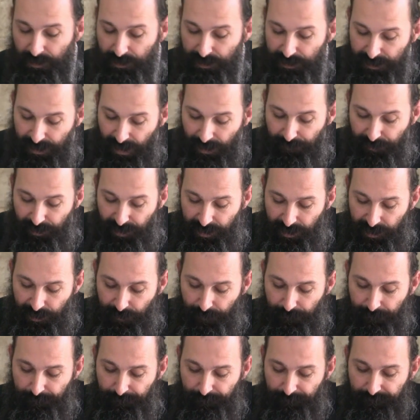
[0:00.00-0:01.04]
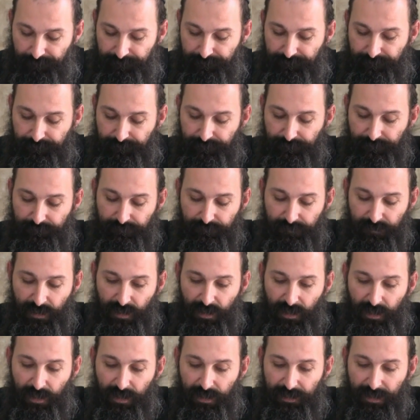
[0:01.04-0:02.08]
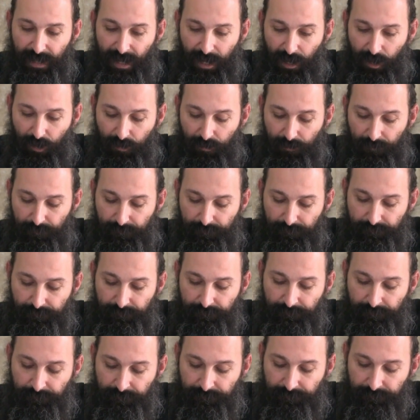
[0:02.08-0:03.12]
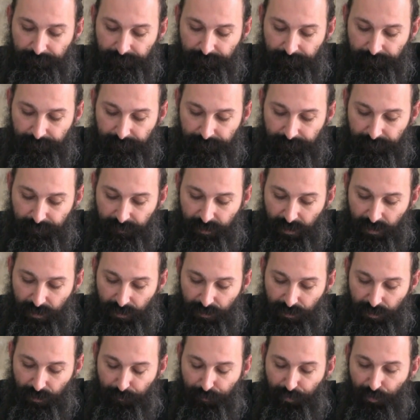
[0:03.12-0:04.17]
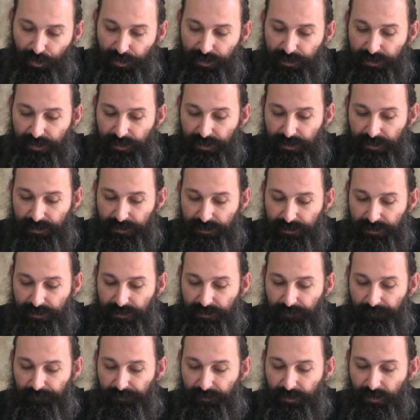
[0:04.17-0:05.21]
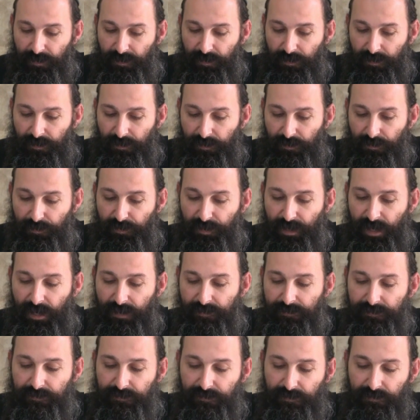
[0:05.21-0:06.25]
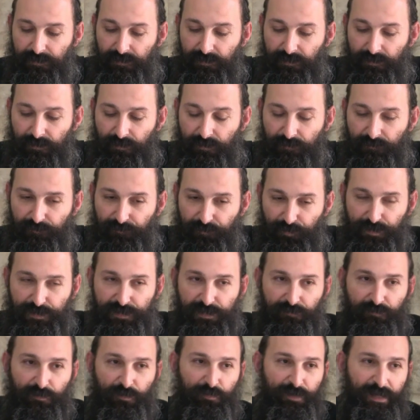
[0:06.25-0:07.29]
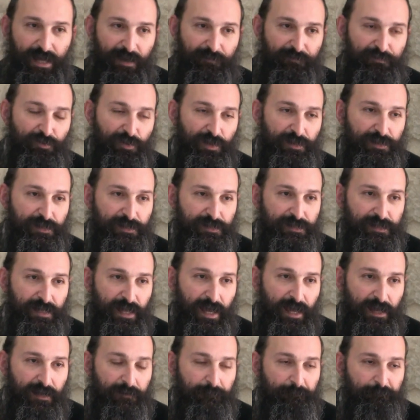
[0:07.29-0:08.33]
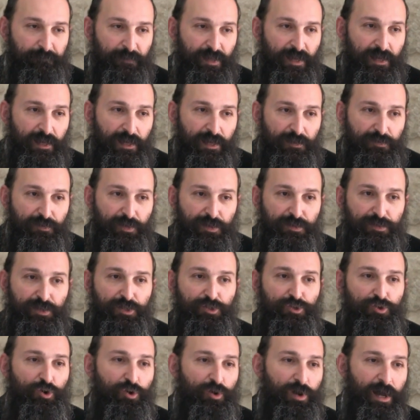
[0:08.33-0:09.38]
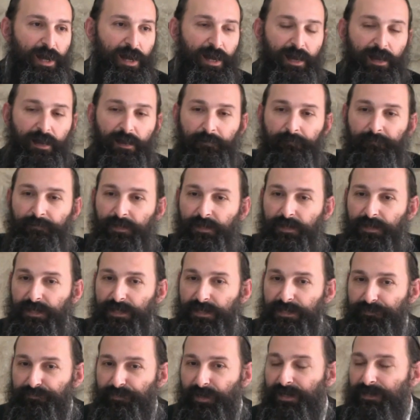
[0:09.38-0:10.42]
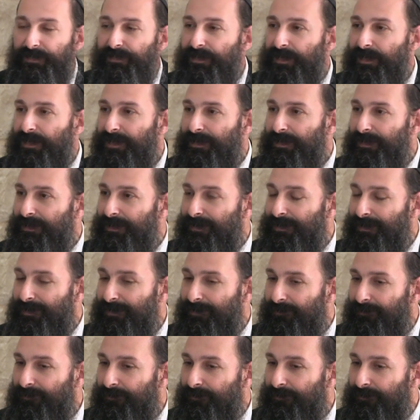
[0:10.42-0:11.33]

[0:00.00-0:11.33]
Same thing here. Now, the point is that, first of all, we have to understand that the Torah is basically